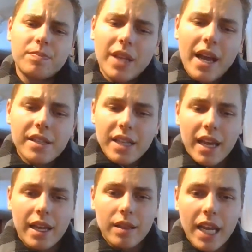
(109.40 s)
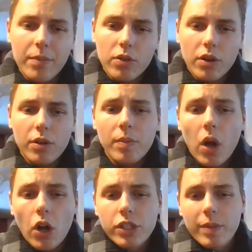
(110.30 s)
as a laborer,
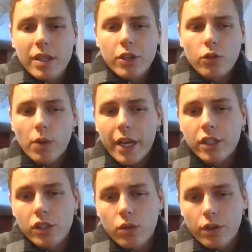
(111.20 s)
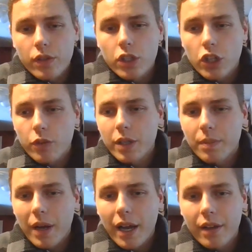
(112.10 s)
ultimately your wage is sort of determined
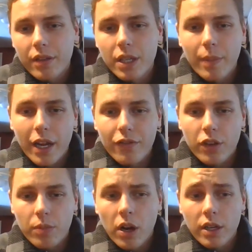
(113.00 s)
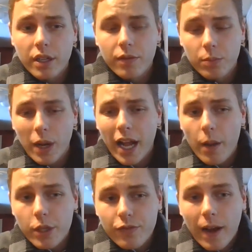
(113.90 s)
by the demand for the product, by how
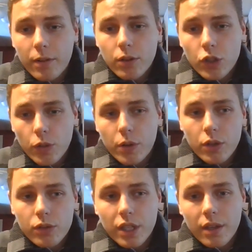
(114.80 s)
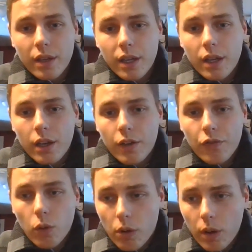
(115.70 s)
much value you're producing
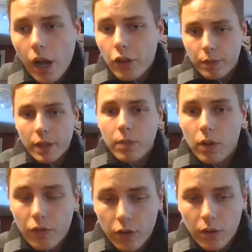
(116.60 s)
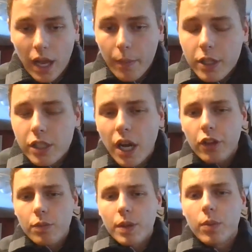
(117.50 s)
for other people, for how much
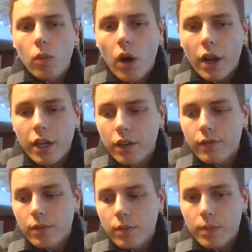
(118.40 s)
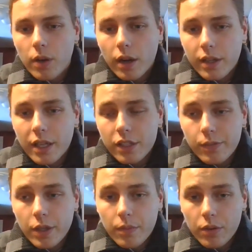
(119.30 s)
other people want of the product that is
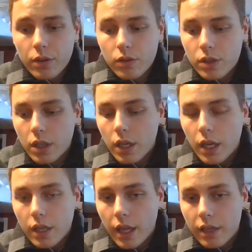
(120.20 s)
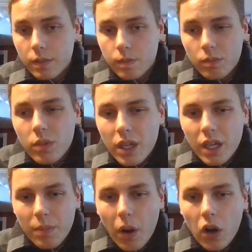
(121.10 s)
being produced. That is
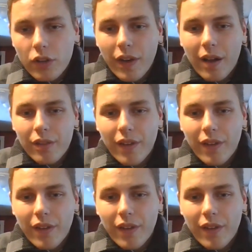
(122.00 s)
part of how the